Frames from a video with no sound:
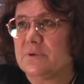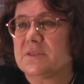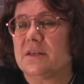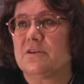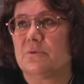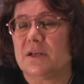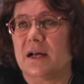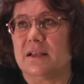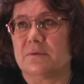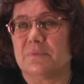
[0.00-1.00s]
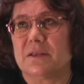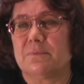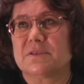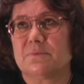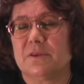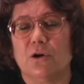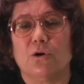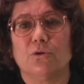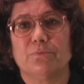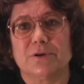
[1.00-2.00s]
he was sent to Green Island, but that must have been
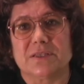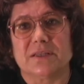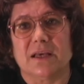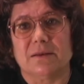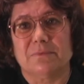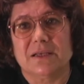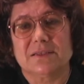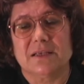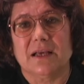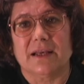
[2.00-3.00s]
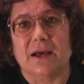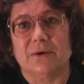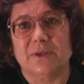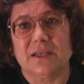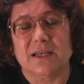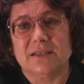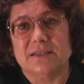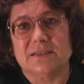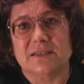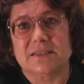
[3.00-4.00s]
the old prison then, because he got out in
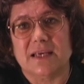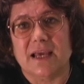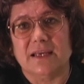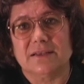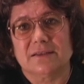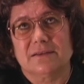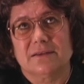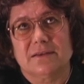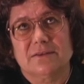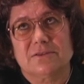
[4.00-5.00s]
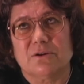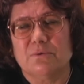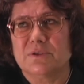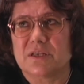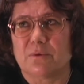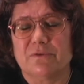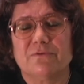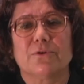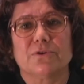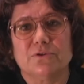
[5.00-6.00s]
1968. So he was there
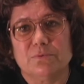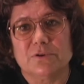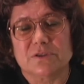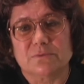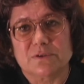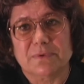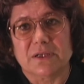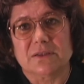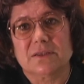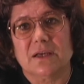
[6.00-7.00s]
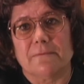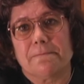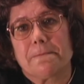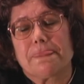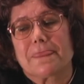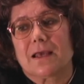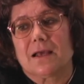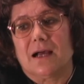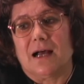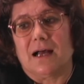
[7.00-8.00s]
before the new prison was built, yeah.
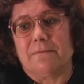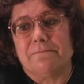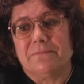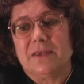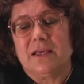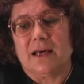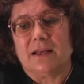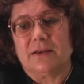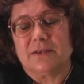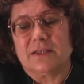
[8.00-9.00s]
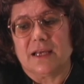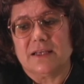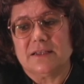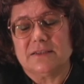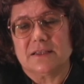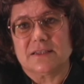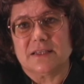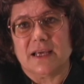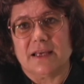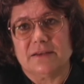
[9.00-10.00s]
He got out in
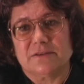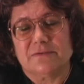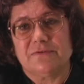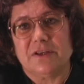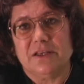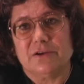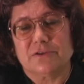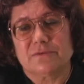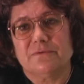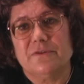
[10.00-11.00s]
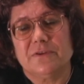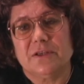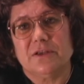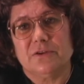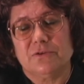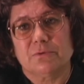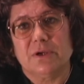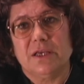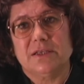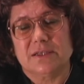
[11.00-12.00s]
1968, that's 15 years, from
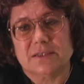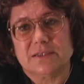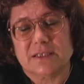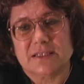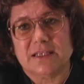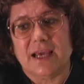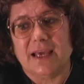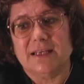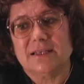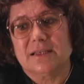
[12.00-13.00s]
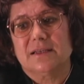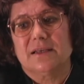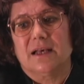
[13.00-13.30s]
53 to 68,